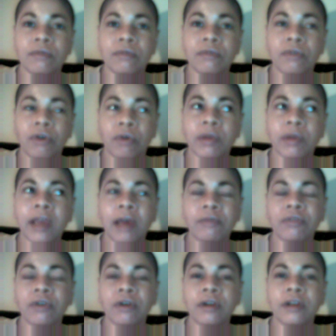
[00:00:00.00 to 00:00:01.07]
normally
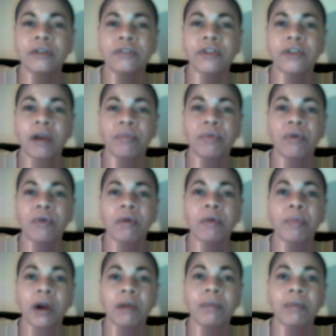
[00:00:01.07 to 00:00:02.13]
after each shampoo, I would
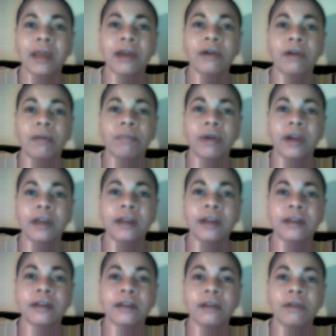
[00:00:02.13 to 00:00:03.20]
part my hair and braid it.
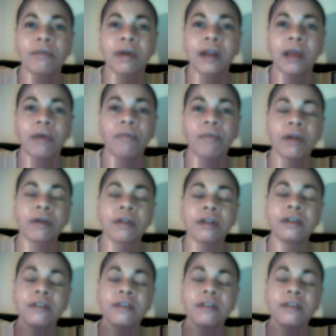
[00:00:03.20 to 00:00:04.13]
And when I went on this